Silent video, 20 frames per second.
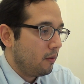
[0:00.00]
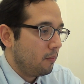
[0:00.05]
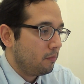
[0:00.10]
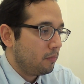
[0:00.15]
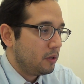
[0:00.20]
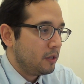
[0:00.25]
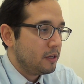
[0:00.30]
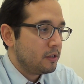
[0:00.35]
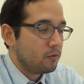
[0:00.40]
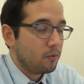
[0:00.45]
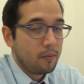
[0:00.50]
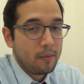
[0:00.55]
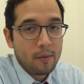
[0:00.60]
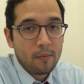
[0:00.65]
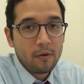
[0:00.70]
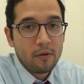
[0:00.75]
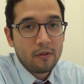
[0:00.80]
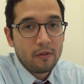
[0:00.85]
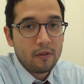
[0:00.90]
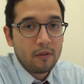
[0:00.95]
Please
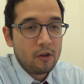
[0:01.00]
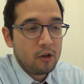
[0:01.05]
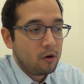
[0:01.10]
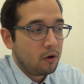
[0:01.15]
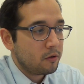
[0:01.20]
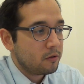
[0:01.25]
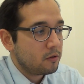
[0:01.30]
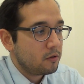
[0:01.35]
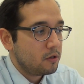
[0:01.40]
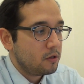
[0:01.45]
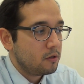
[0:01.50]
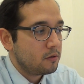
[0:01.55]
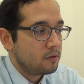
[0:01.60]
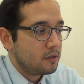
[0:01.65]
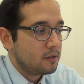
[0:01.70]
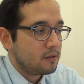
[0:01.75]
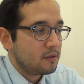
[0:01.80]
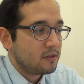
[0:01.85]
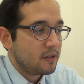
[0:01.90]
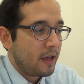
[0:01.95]
remember you also use
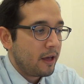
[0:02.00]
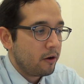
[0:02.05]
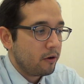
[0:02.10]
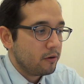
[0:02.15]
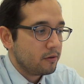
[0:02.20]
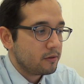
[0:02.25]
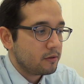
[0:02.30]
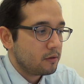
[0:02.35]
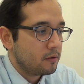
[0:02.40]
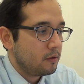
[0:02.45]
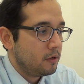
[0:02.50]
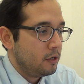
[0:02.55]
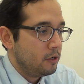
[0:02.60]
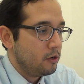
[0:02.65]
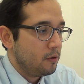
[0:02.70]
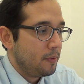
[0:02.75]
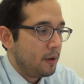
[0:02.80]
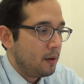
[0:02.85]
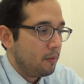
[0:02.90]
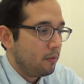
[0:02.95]
these as headers in
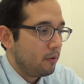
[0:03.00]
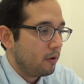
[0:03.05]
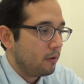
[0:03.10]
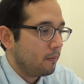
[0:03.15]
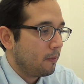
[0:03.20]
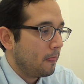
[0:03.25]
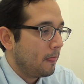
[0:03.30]
your paper.